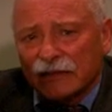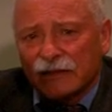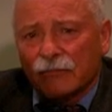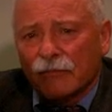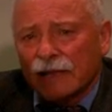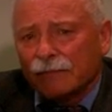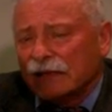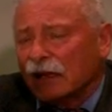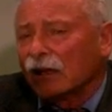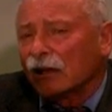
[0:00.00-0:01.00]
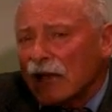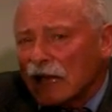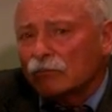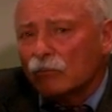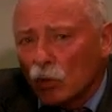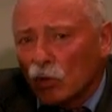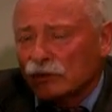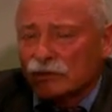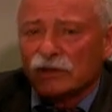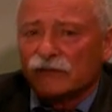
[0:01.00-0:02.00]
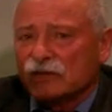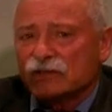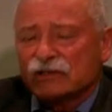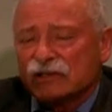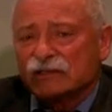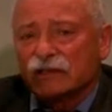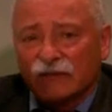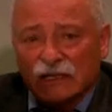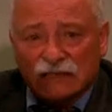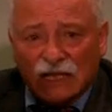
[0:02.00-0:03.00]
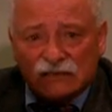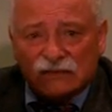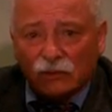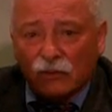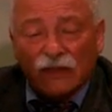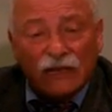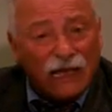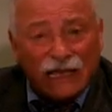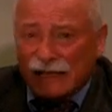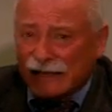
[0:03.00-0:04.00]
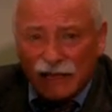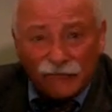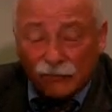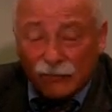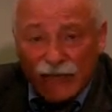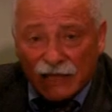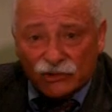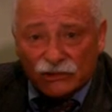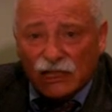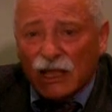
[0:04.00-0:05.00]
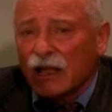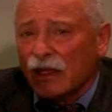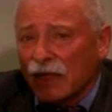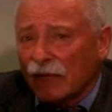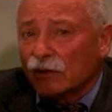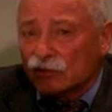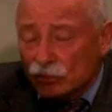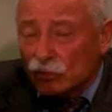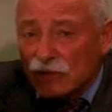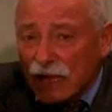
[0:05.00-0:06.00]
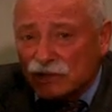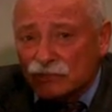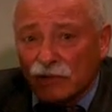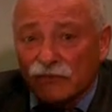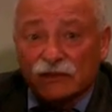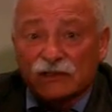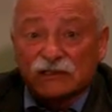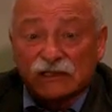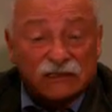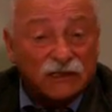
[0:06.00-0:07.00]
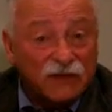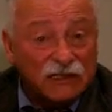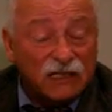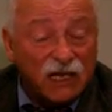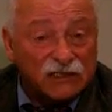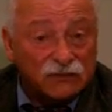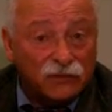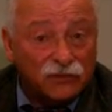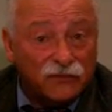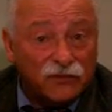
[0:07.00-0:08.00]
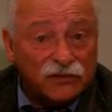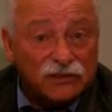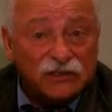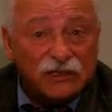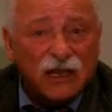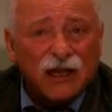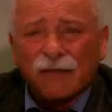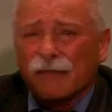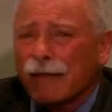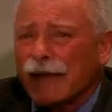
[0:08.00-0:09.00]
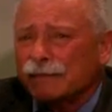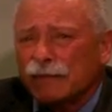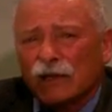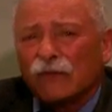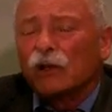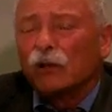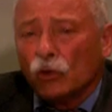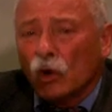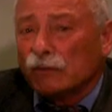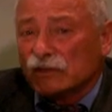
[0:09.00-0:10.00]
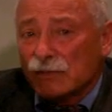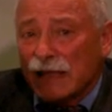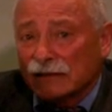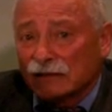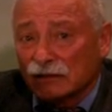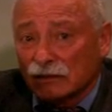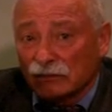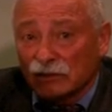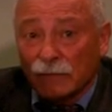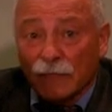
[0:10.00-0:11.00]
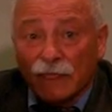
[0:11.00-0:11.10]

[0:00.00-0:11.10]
that there might be a lot more to deficiencies of testosterone than I had ever imagined, that the true nature of the disease of testosterone deficiency might be of enormous magnitude.